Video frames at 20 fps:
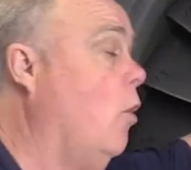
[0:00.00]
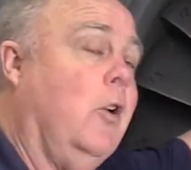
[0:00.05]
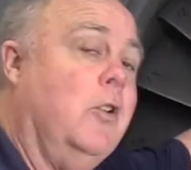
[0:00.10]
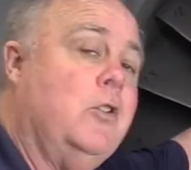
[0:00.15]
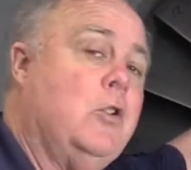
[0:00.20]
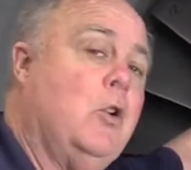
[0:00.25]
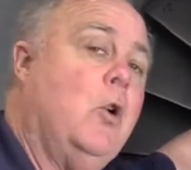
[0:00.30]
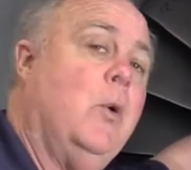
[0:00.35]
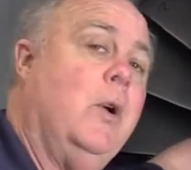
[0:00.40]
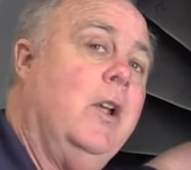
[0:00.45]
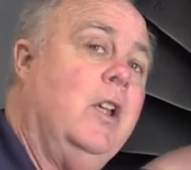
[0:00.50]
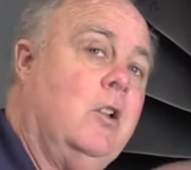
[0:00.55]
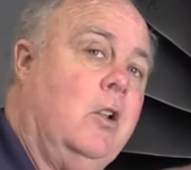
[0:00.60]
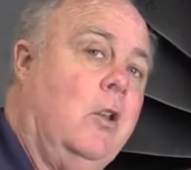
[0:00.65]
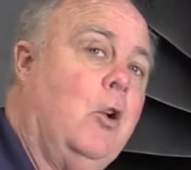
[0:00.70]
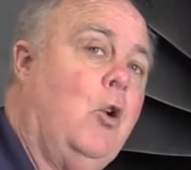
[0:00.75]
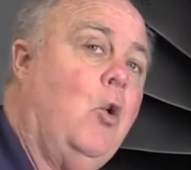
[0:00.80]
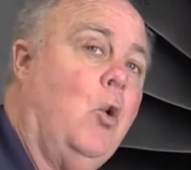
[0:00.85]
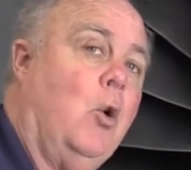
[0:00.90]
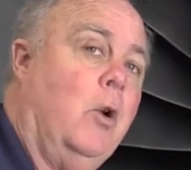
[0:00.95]
also going
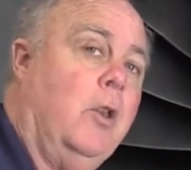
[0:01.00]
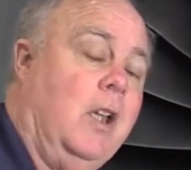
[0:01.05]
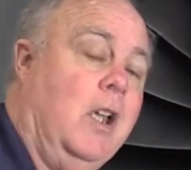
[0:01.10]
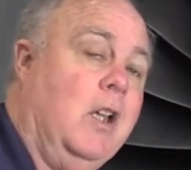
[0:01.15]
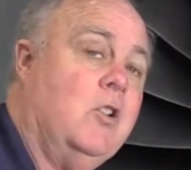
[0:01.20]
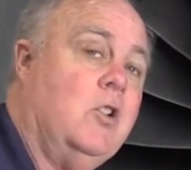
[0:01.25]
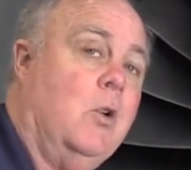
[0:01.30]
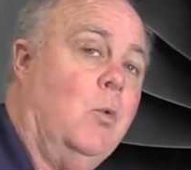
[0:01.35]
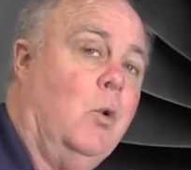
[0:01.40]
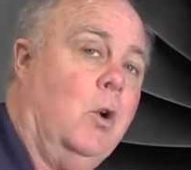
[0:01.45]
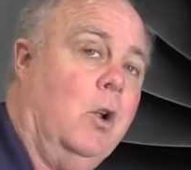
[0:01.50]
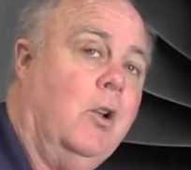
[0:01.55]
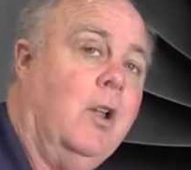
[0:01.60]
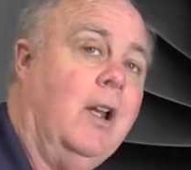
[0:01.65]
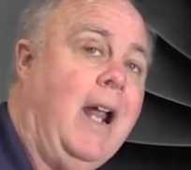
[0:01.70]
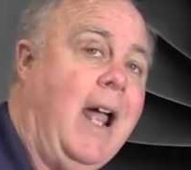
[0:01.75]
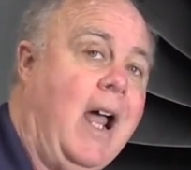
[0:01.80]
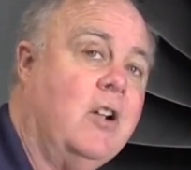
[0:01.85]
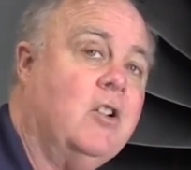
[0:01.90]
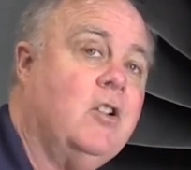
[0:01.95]
into the core of the engine where you
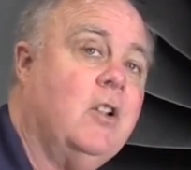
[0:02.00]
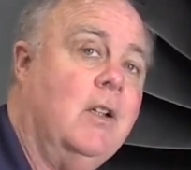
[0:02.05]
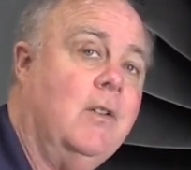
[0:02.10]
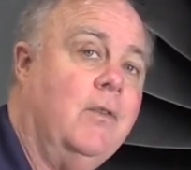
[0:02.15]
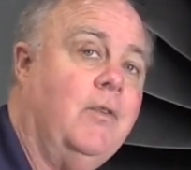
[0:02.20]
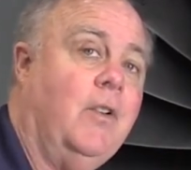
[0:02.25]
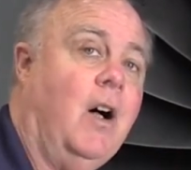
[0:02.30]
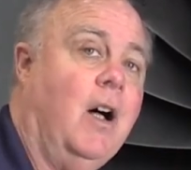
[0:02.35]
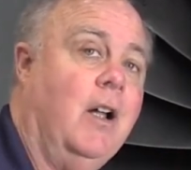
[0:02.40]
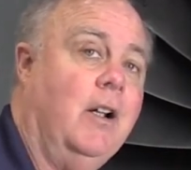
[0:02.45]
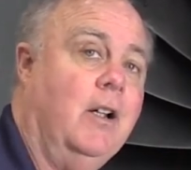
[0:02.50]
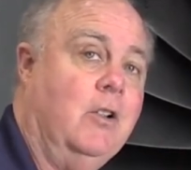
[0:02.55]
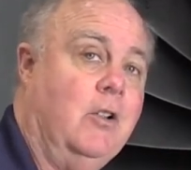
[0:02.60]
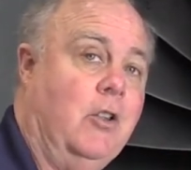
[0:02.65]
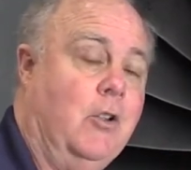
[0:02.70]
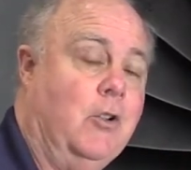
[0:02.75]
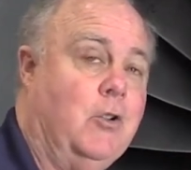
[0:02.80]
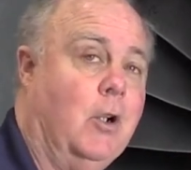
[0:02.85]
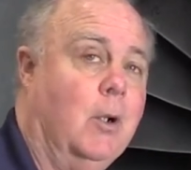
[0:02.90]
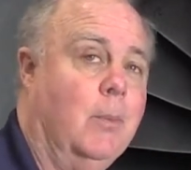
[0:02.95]
could actually get FOD
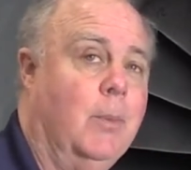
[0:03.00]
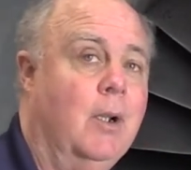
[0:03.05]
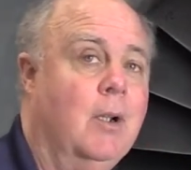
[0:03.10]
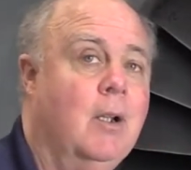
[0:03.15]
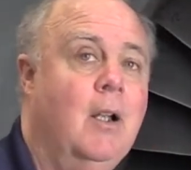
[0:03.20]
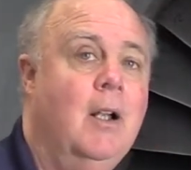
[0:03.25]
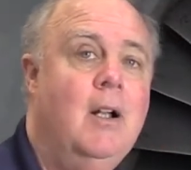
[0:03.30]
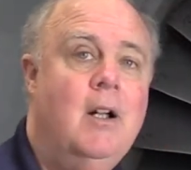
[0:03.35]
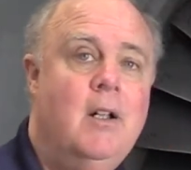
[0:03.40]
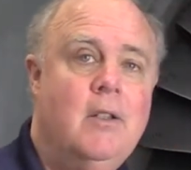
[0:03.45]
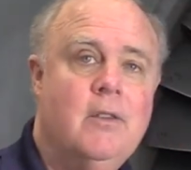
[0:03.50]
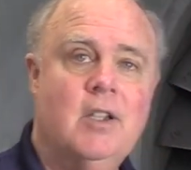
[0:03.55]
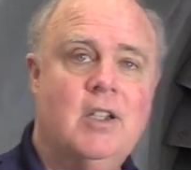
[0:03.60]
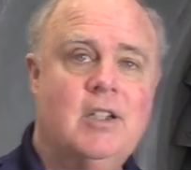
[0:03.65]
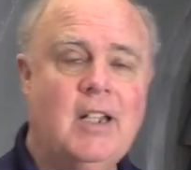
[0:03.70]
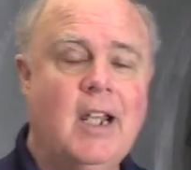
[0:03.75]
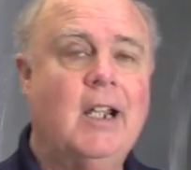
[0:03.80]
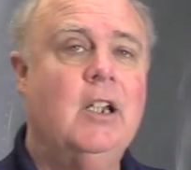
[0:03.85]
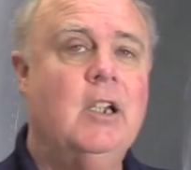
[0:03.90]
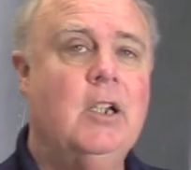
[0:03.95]
into the turbine. The
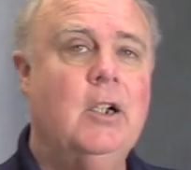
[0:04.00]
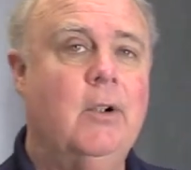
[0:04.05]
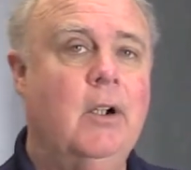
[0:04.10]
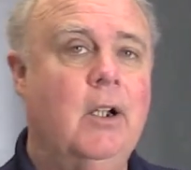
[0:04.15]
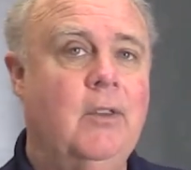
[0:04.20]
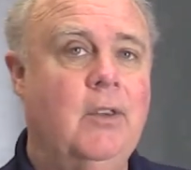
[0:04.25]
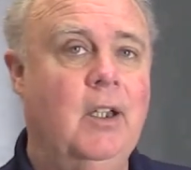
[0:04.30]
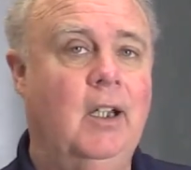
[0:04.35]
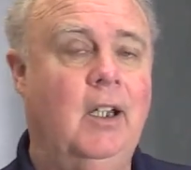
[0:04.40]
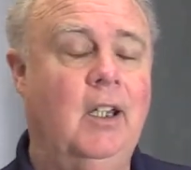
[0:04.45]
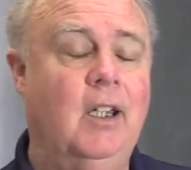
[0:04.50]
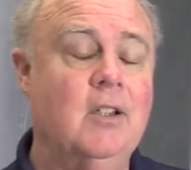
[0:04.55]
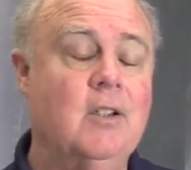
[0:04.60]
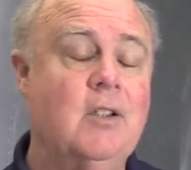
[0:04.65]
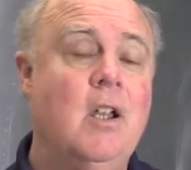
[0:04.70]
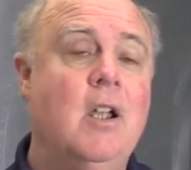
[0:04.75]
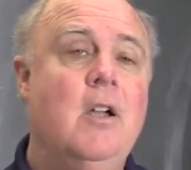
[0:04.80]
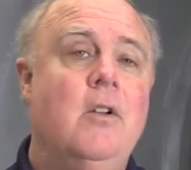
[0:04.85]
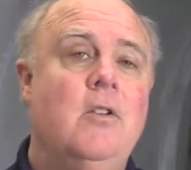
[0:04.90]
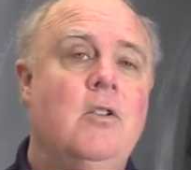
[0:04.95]
secondary thing
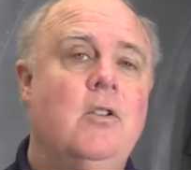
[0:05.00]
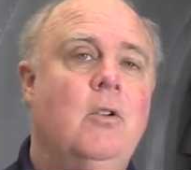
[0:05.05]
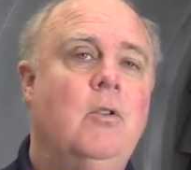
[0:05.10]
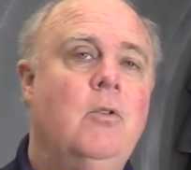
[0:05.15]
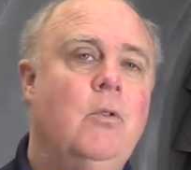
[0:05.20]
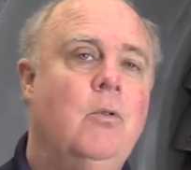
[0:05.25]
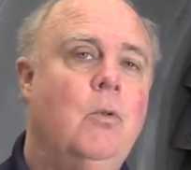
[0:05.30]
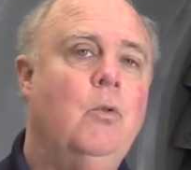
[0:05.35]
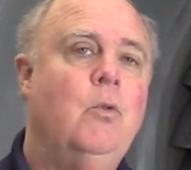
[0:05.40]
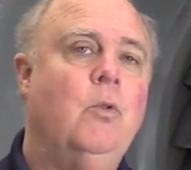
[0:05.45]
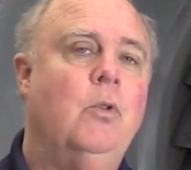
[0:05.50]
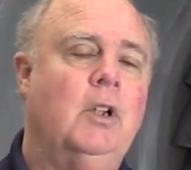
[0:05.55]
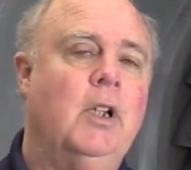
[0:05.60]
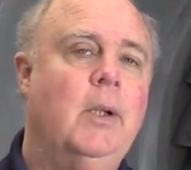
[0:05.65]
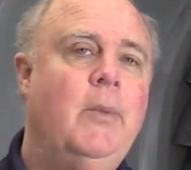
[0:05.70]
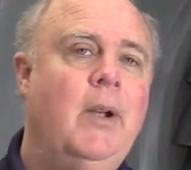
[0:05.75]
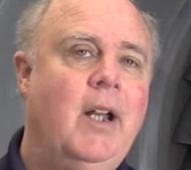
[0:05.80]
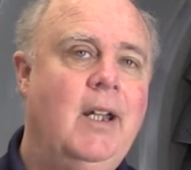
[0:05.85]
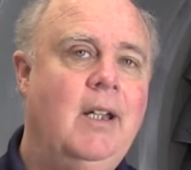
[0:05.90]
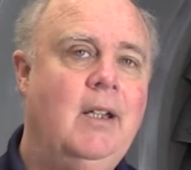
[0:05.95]
is to
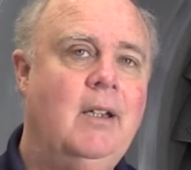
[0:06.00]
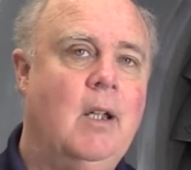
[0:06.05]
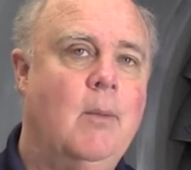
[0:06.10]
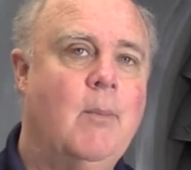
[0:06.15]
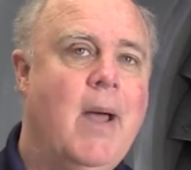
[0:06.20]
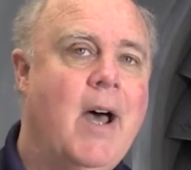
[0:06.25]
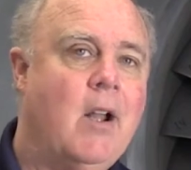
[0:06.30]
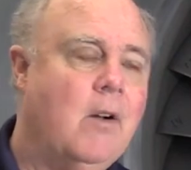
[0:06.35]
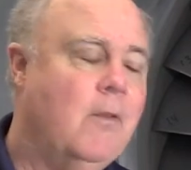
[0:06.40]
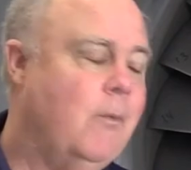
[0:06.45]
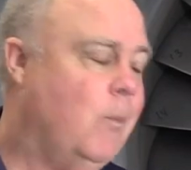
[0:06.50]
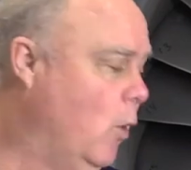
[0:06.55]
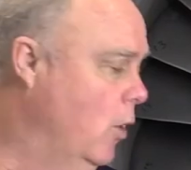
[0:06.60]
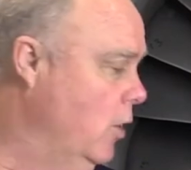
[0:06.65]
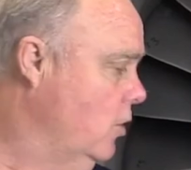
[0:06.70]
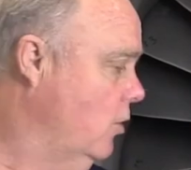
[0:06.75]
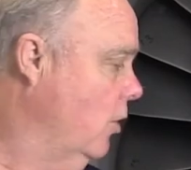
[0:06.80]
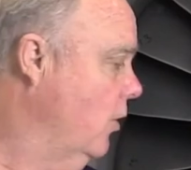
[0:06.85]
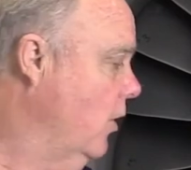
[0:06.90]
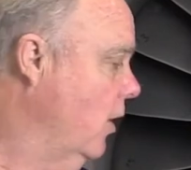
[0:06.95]
eliminate the amount of
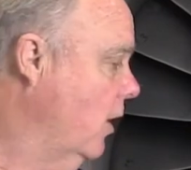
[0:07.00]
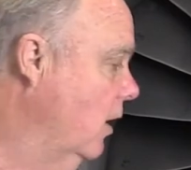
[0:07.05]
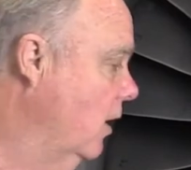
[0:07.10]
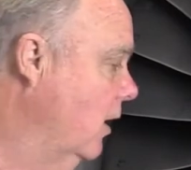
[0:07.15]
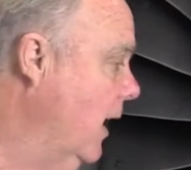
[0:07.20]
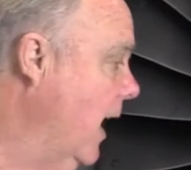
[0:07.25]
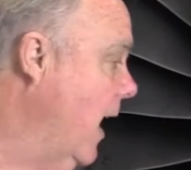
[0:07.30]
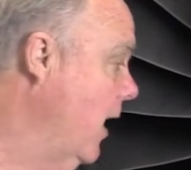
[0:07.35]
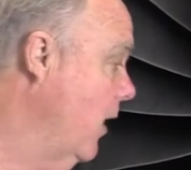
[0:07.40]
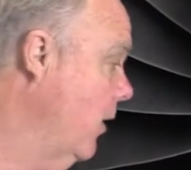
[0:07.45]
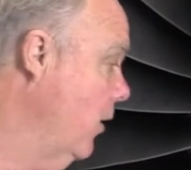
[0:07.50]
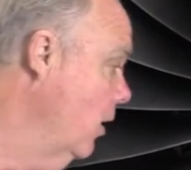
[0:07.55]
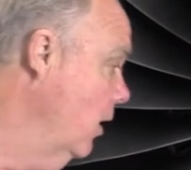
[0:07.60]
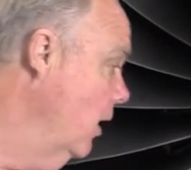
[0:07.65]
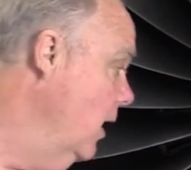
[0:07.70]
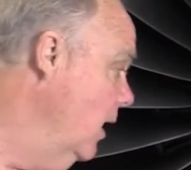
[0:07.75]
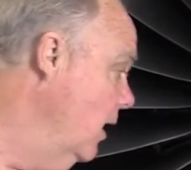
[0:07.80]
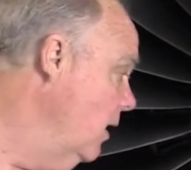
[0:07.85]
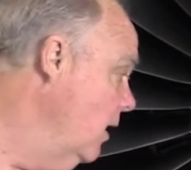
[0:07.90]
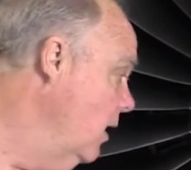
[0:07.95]
moisture that could
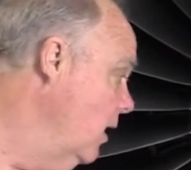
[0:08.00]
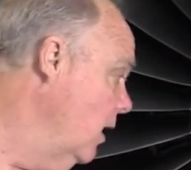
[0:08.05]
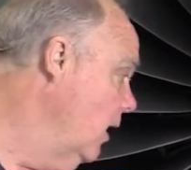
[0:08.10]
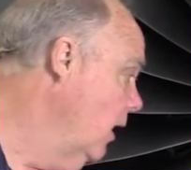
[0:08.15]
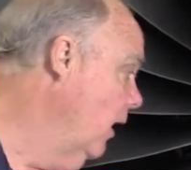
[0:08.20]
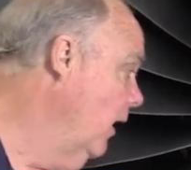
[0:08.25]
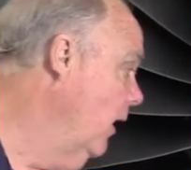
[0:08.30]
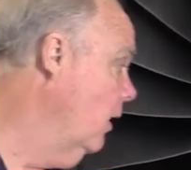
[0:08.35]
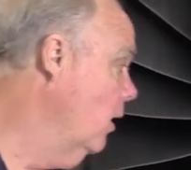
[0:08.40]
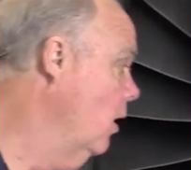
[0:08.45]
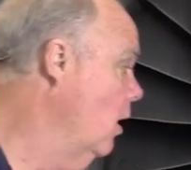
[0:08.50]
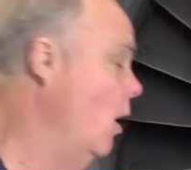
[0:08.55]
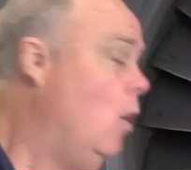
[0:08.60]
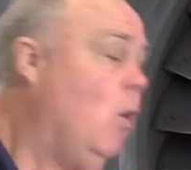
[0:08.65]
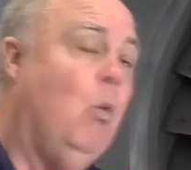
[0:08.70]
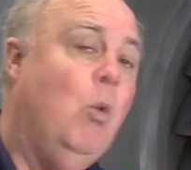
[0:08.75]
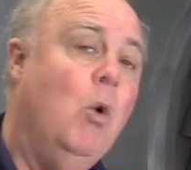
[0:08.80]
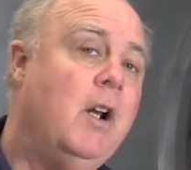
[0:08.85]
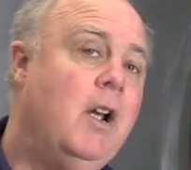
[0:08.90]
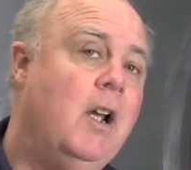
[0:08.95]
gather in the inlet.
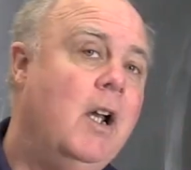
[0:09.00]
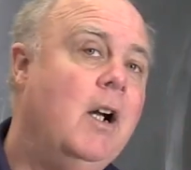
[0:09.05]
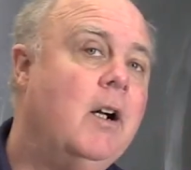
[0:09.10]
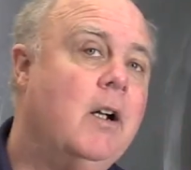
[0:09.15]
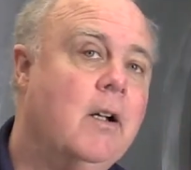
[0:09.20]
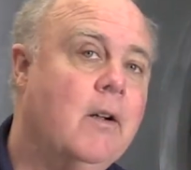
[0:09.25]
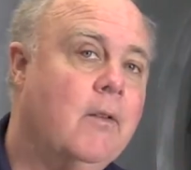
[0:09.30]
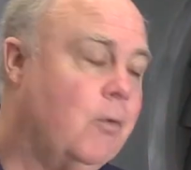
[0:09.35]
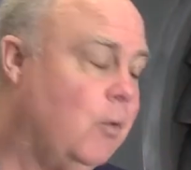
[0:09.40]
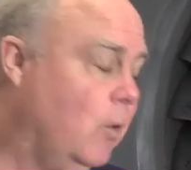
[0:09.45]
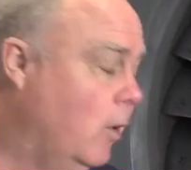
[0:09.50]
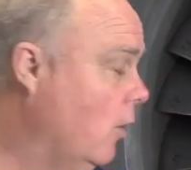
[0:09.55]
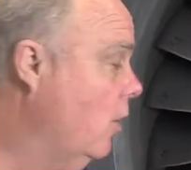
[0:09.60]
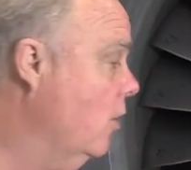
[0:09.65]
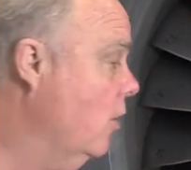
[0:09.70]
One area of real